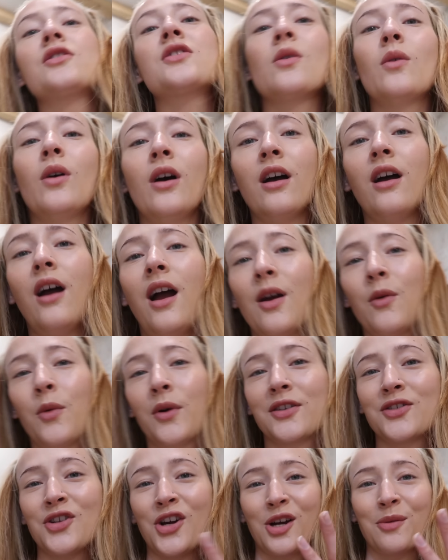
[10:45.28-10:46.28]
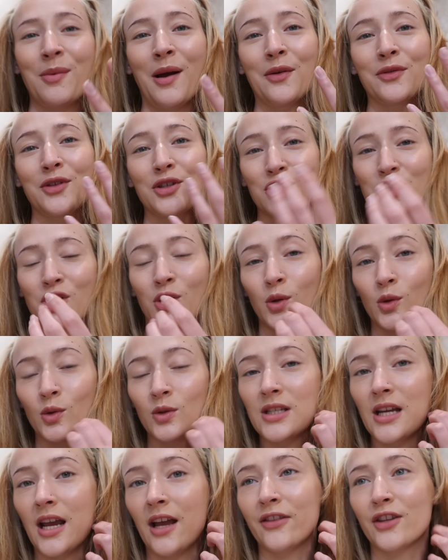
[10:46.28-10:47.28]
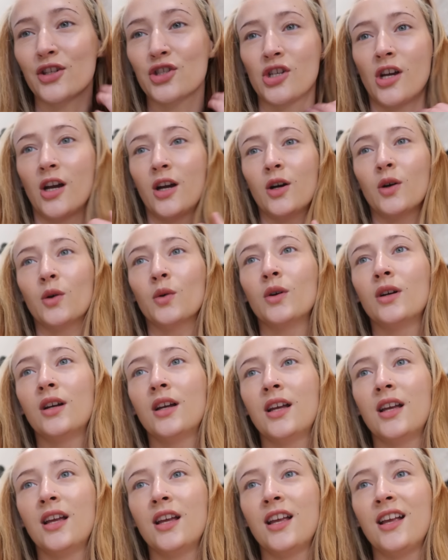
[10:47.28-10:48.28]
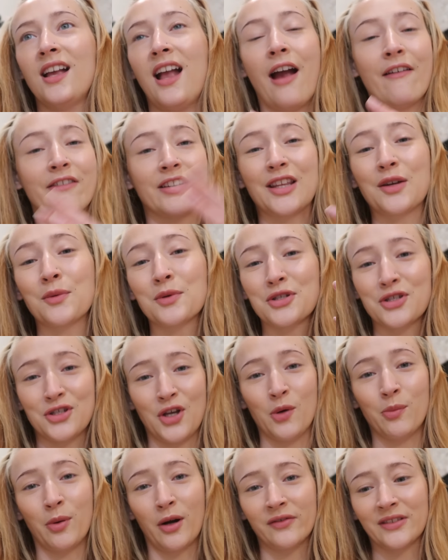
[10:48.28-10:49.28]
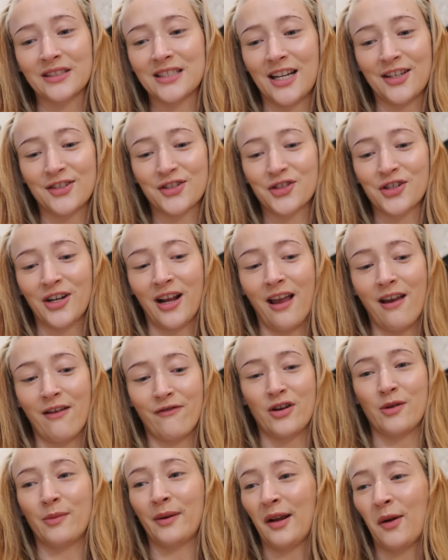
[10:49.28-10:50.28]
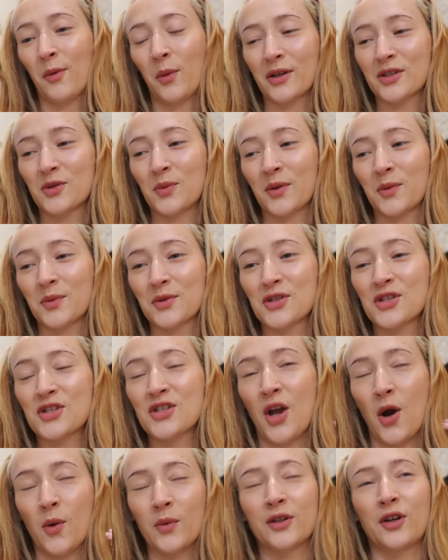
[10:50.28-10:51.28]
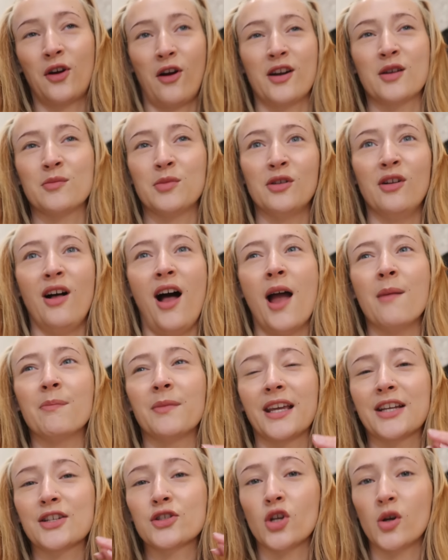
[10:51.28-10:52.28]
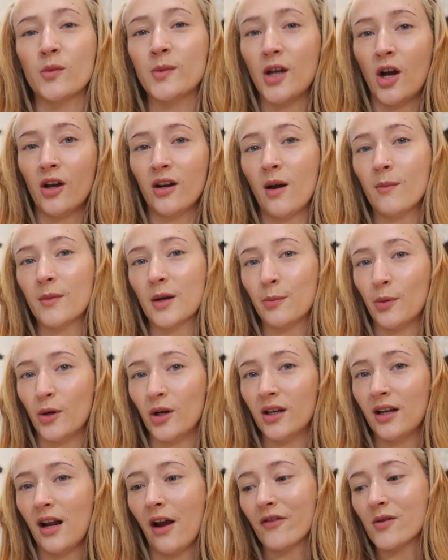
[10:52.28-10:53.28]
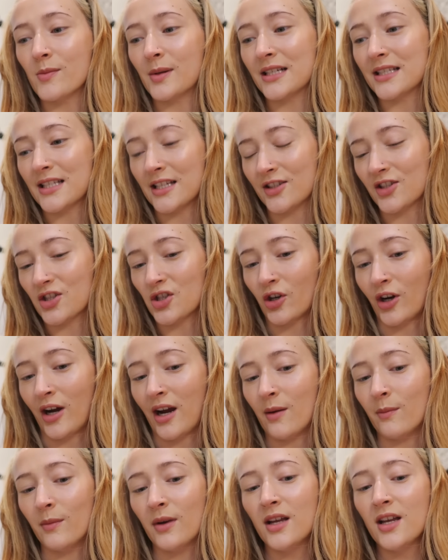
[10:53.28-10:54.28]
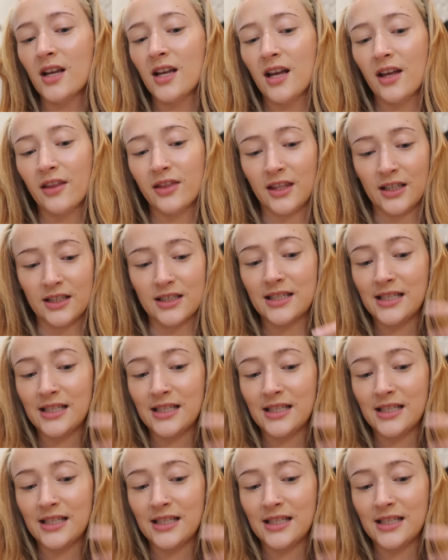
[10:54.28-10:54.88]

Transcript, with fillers: Also, uh, I wanna talk about the shoot and the show Everything was so perfect yesterday. Everybody I worked with was so incredible. I'm like so beyond. I'm gonna put everybody's Instagram, the